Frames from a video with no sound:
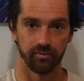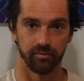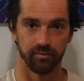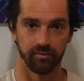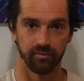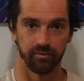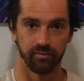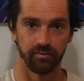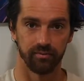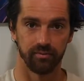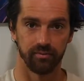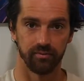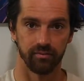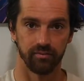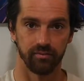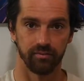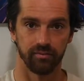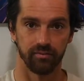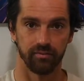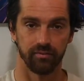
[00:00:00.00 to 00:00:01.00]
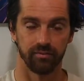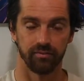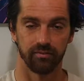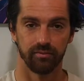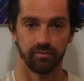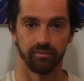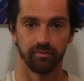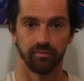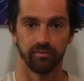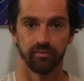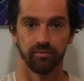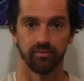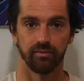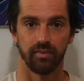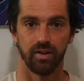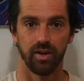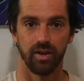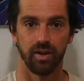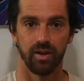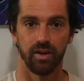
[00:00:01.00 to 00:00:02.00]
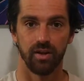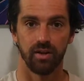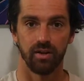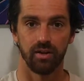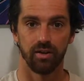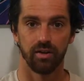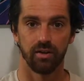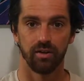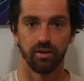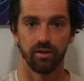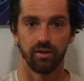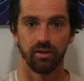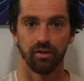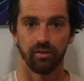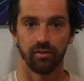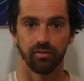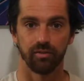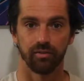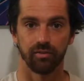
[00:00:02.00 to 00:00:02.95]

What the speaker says: Nobody speaks.